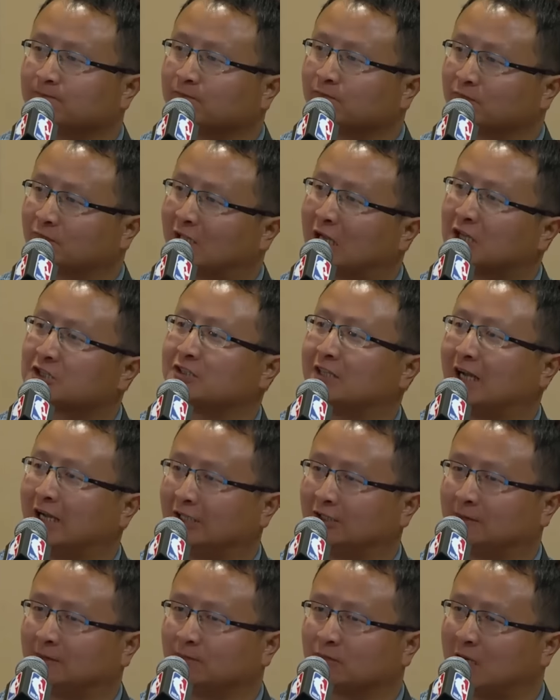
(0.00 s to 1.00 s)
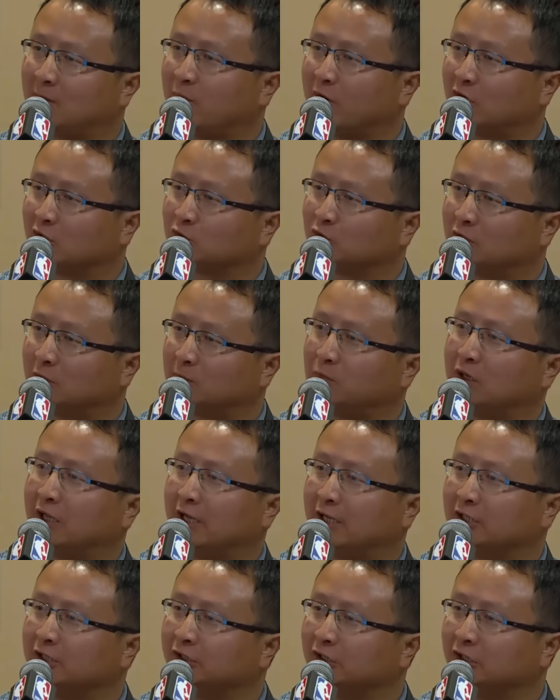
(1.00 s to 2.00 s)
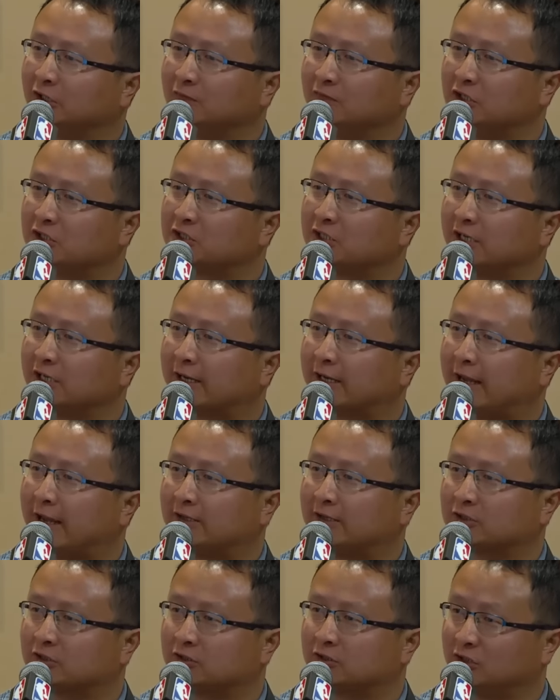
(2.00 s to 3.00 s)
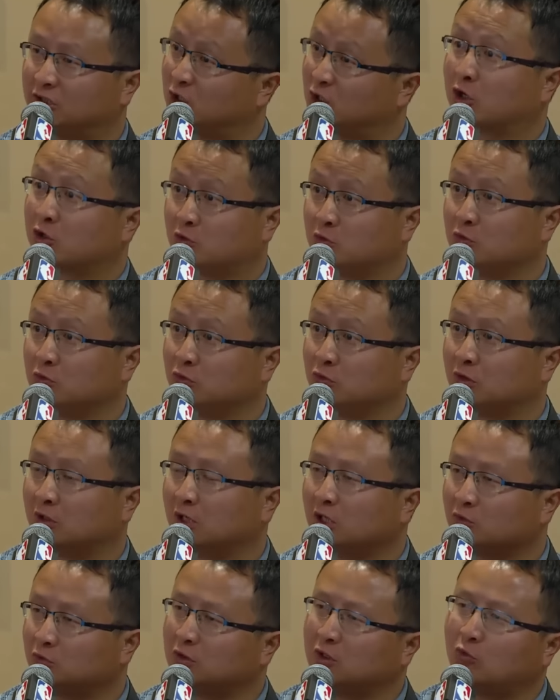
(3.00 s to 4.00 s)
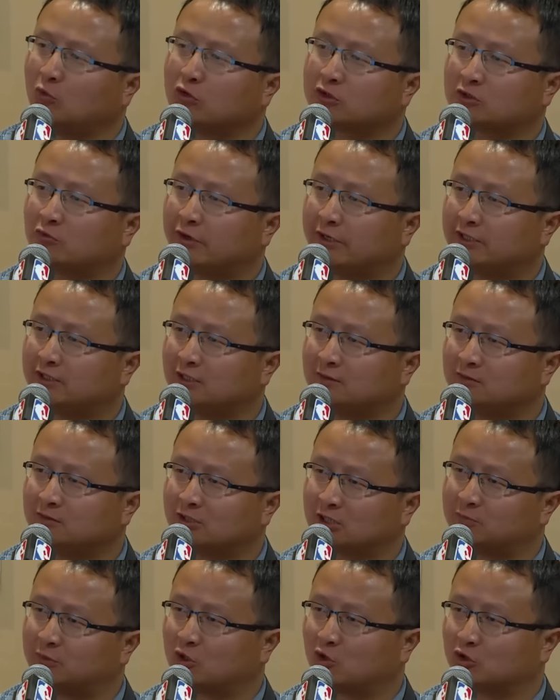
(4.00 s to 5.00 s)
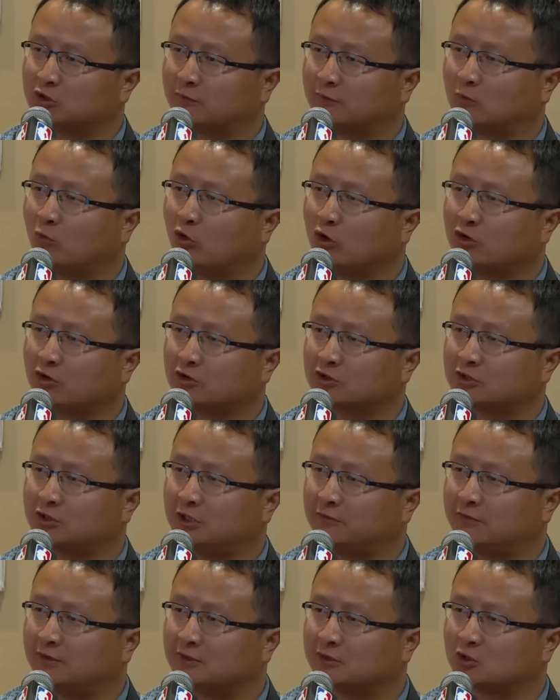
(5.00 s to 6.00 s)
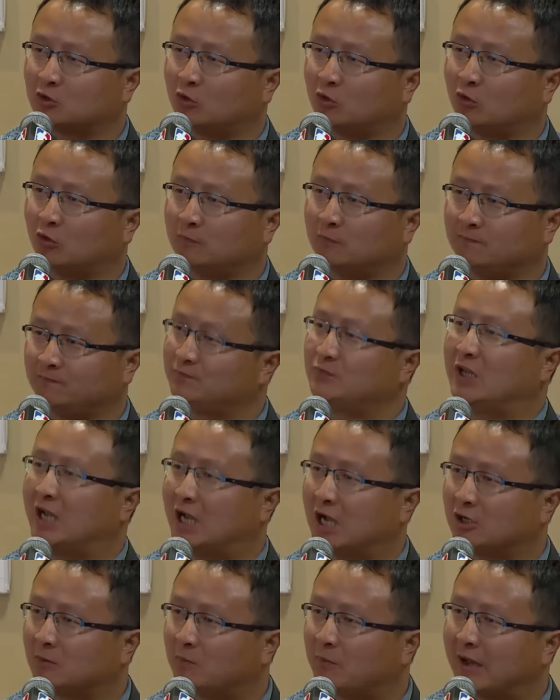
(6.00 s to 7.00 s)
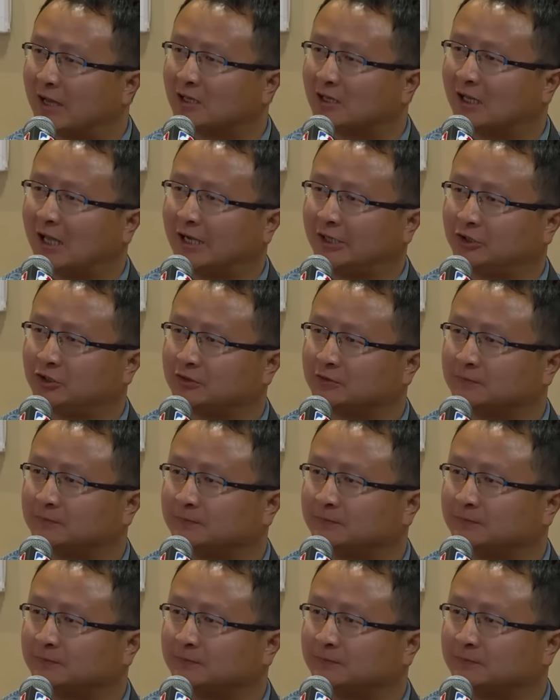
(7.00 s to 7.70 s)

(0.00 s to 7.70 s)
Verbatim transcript: last night compared to the play in Eastern games is not good. Do you know what's the reason? Just because of Warriors defense or they had a bad light?